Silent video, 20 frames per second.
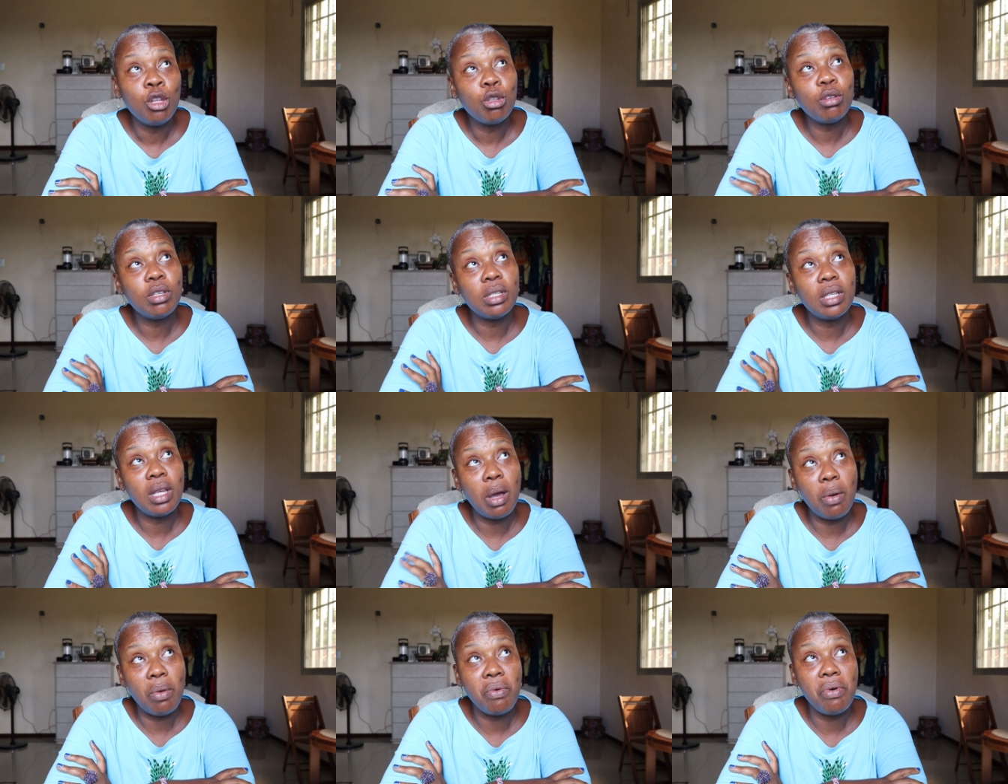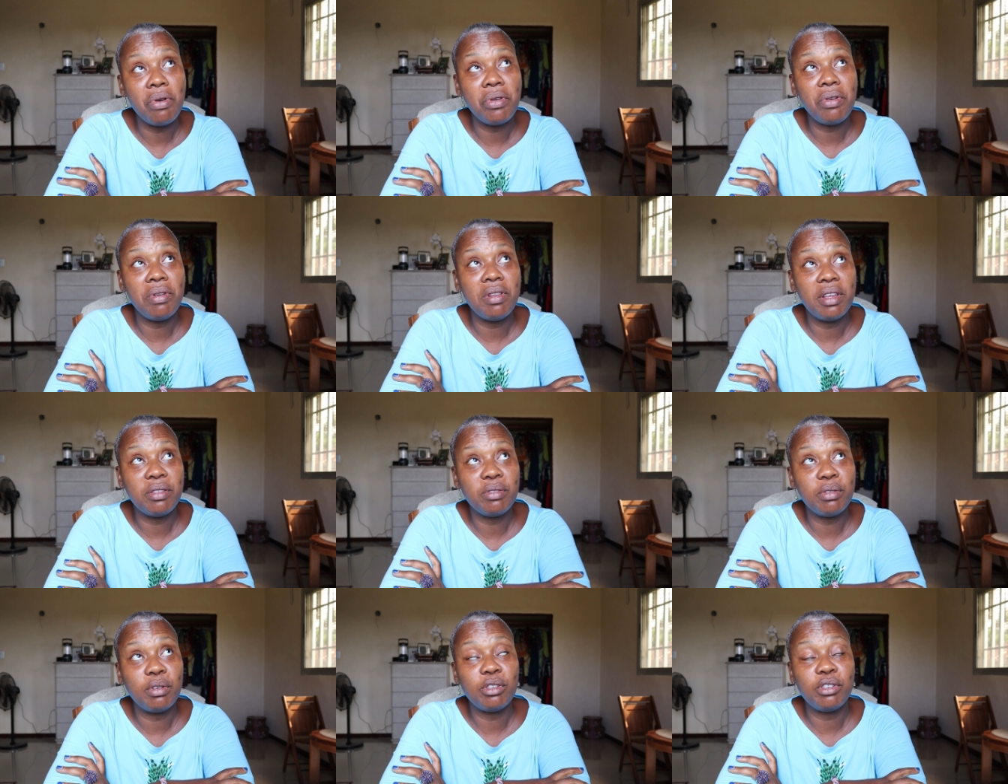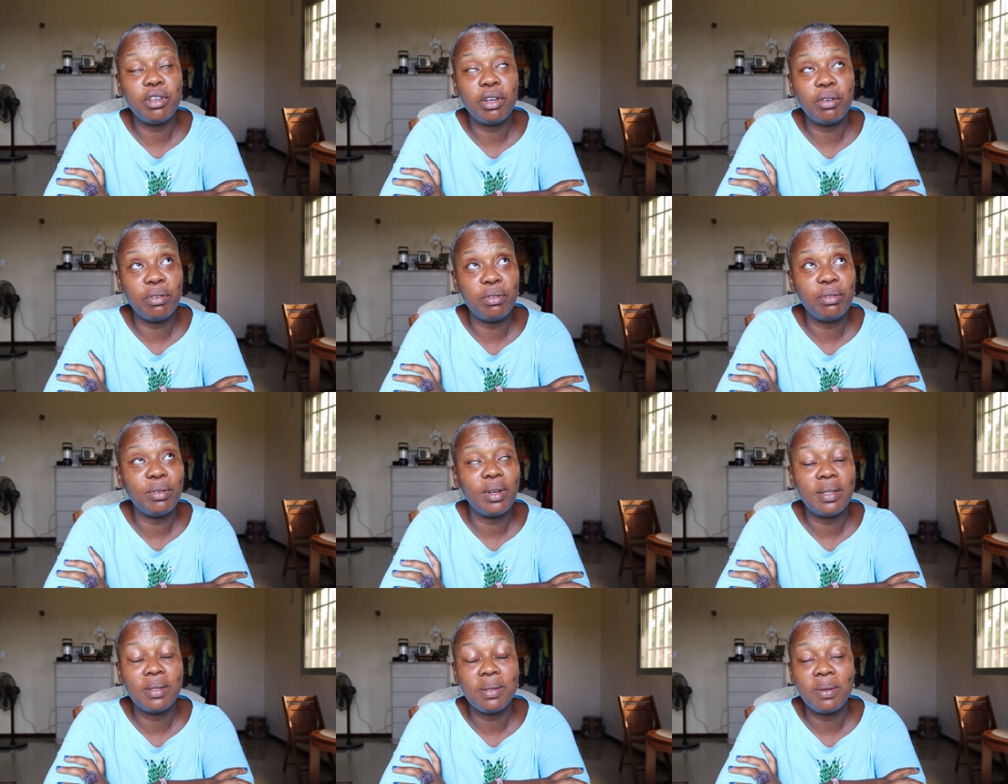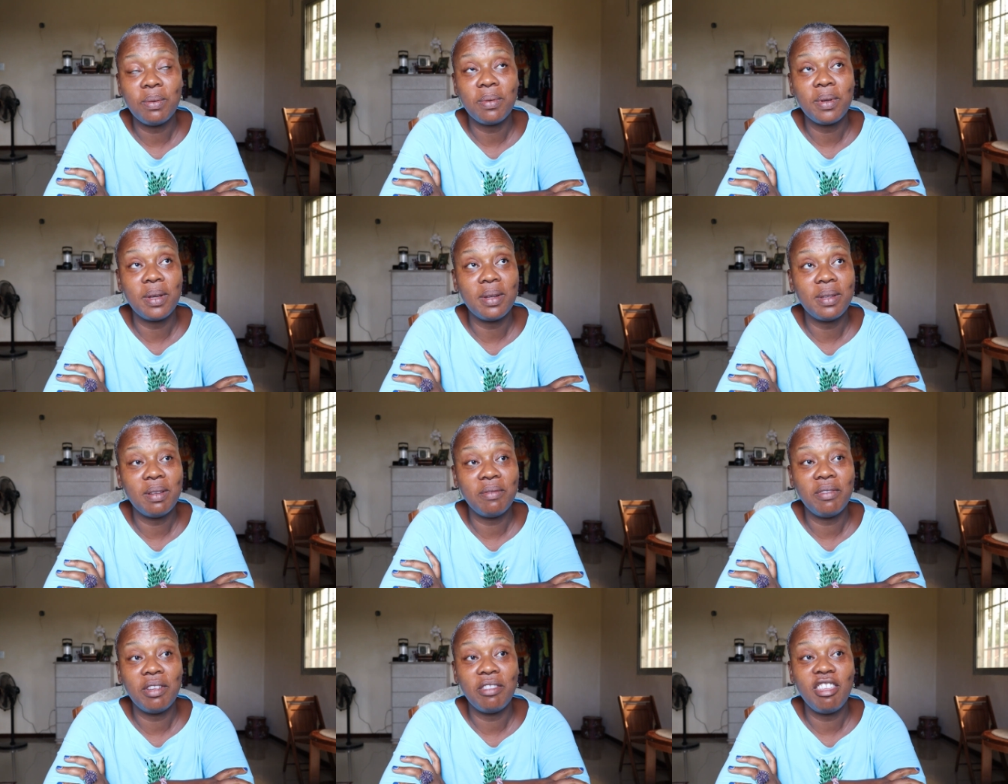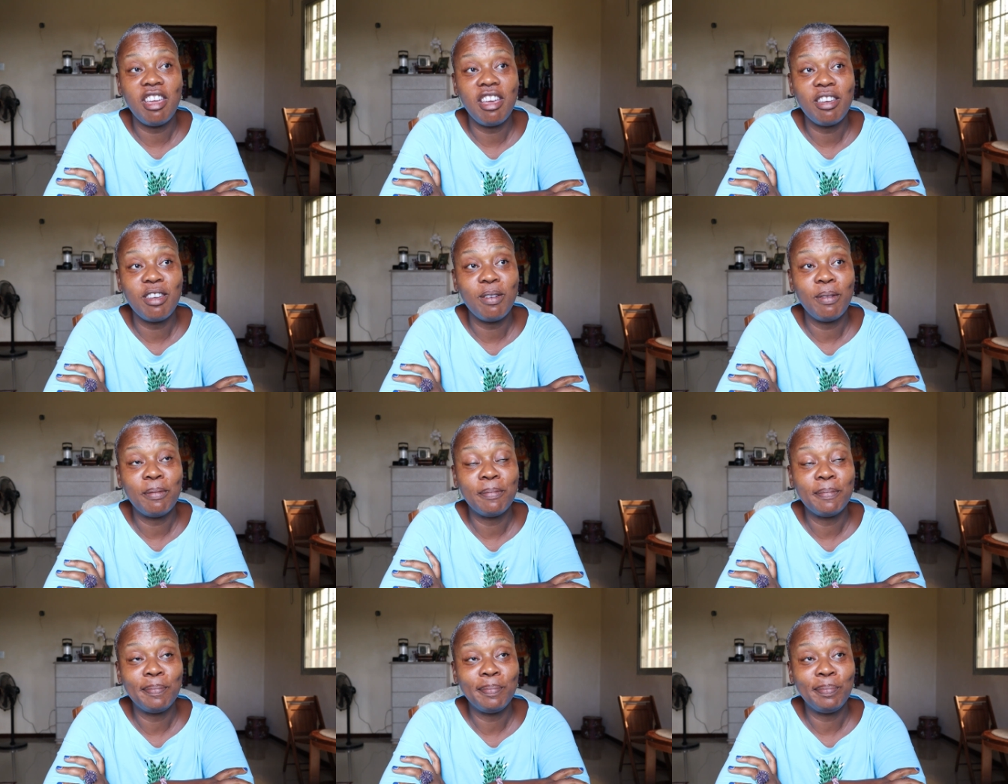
She said, I'll call you later and check on you. I said, okay, David, thank you.